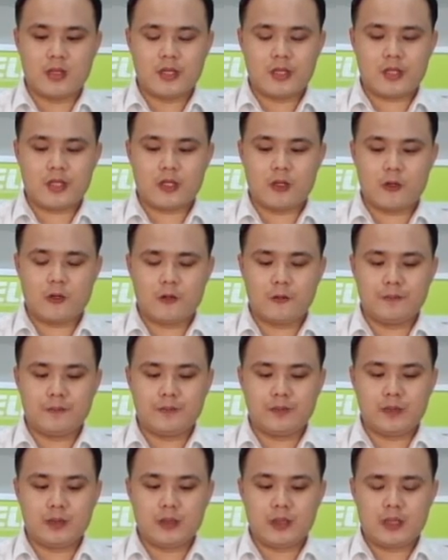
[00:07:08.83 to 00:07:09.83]
So
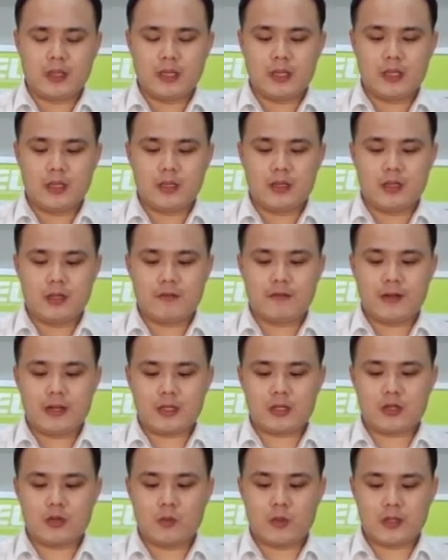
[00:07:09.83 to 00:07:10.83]
the
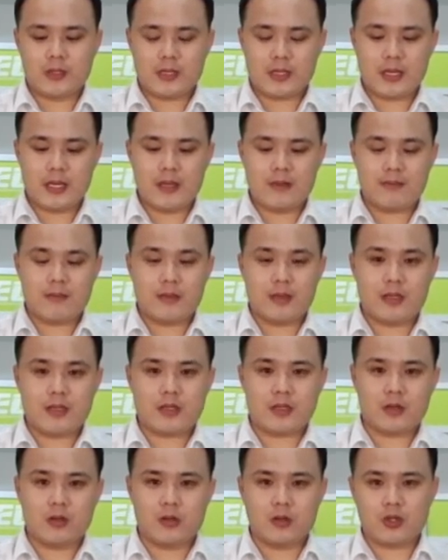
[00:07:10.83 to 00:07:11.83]
function was same. It's
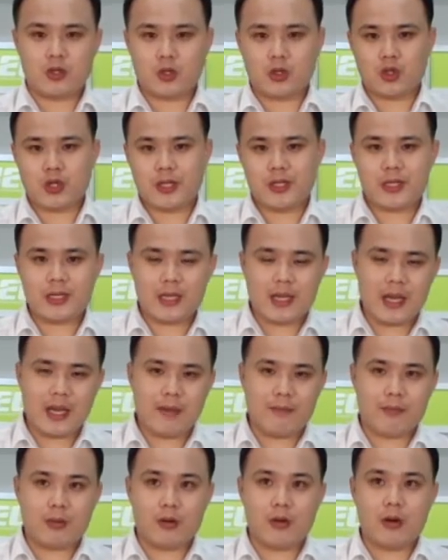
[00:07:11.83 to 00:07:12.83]
also 20
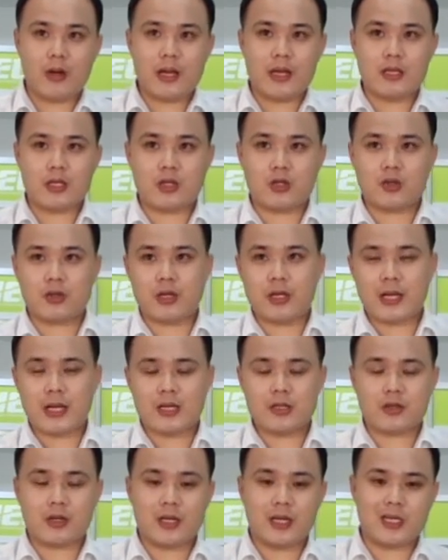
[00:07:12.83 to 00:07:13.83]
ampere and
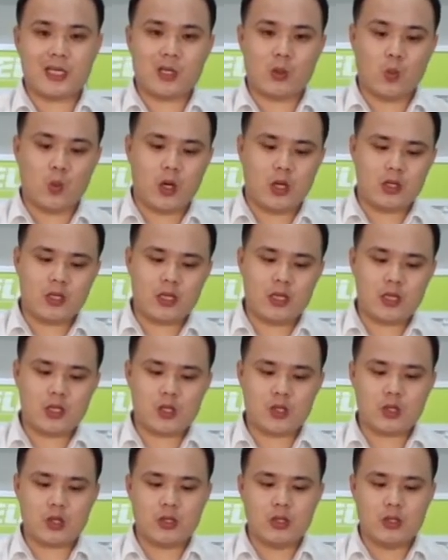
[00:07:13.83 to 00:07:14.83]
380
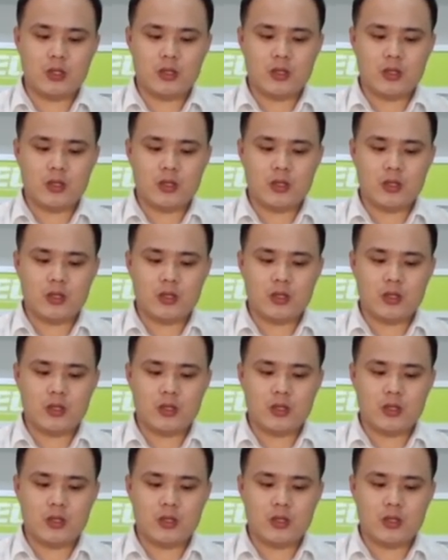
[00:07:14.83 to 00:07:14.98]
wattage.